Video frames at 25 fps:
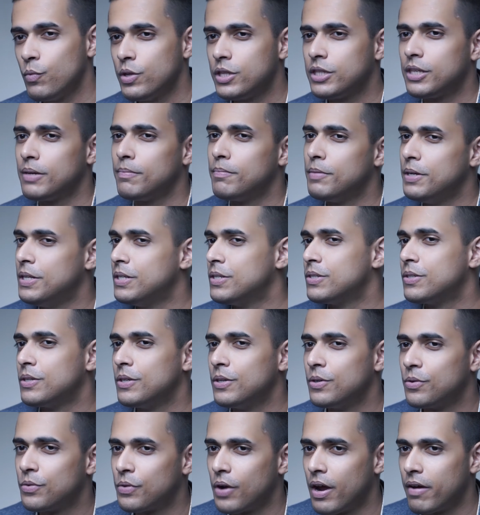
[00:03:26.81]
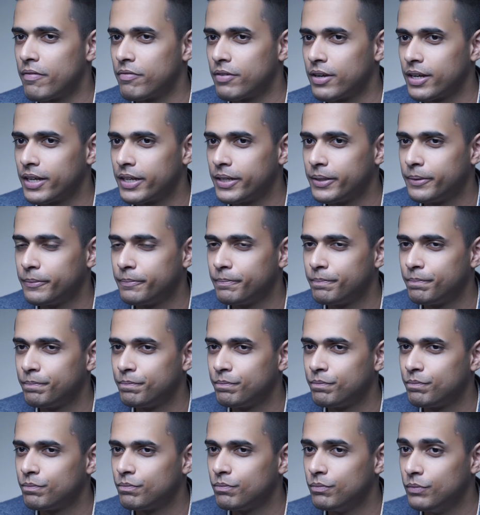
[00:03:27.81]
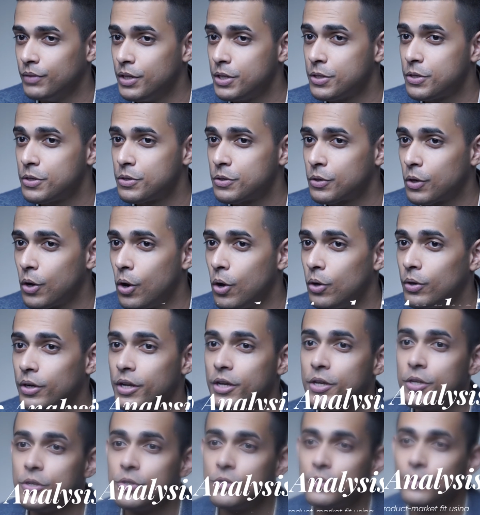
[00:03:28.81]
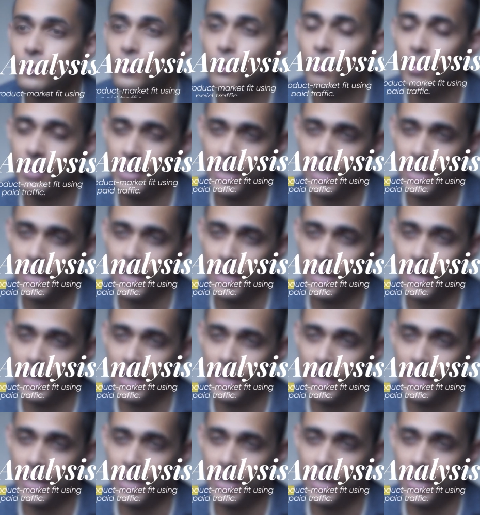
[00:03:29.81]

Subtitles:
with some instant traffic. This is called scoop